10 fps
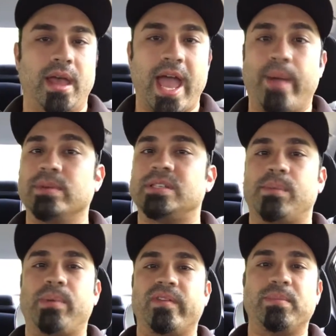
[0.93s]
Hey, what's
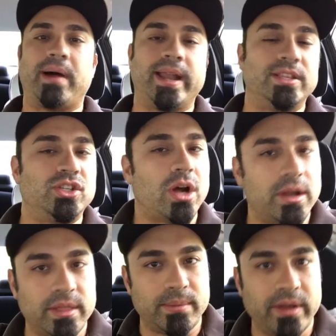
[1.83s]
up, everybody?
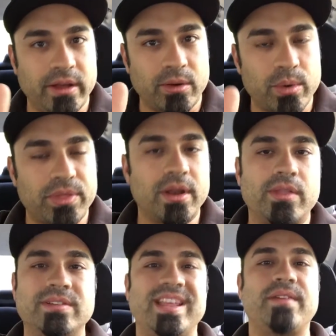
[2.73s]
Jonathan here with
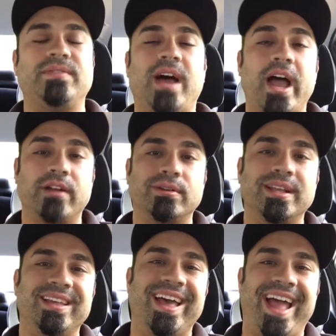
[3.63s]
another Dev
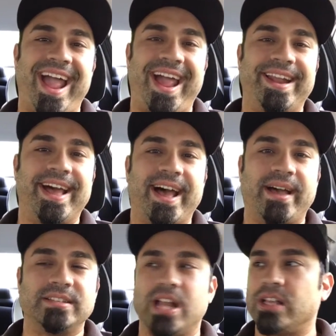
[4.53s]
Diary. And,
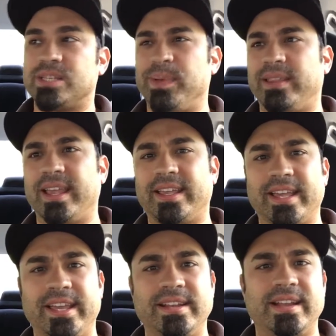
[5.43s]
I just been
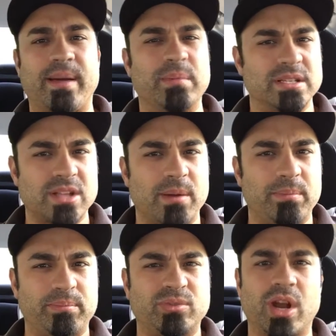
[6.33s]
thinking I'm going to start
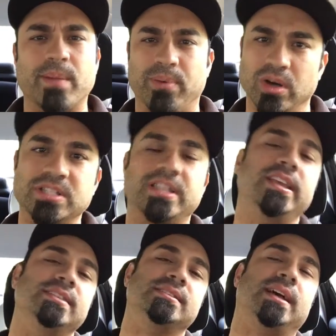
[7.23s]
trying to push
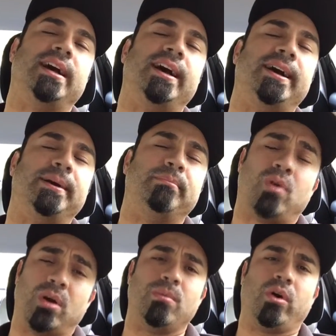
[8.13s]
these
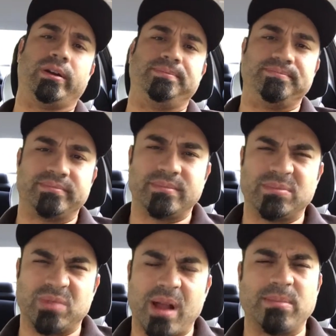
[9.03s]
more and more,
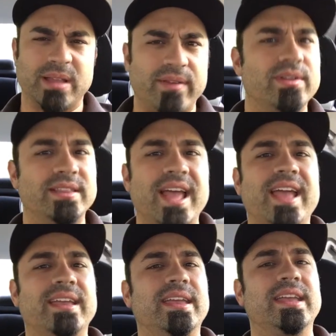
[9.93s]
probably every
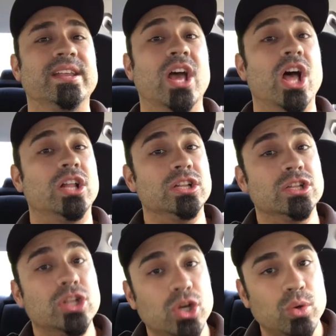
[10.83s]
day in
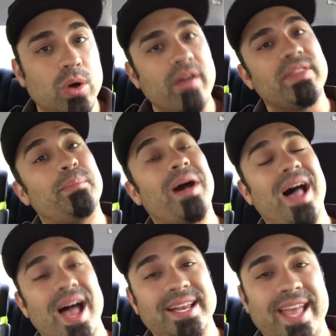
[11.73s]
lieu of the
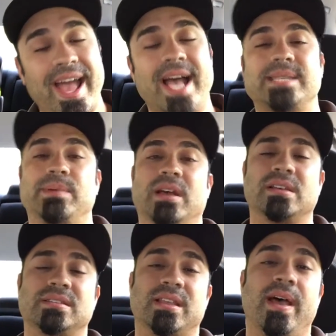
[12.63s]
podcast,
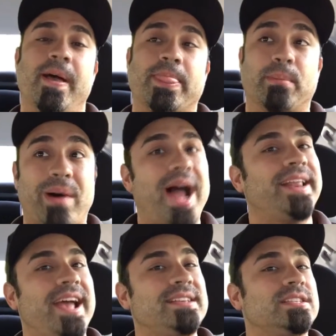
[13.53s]
because the
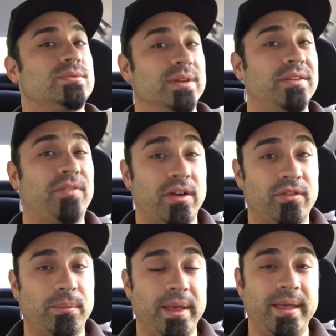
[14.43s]
podcast is really fun
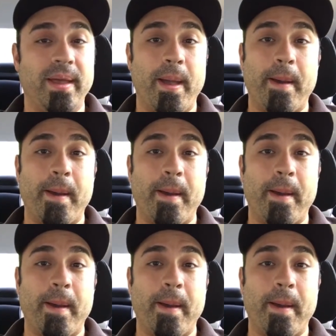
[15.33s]
for me,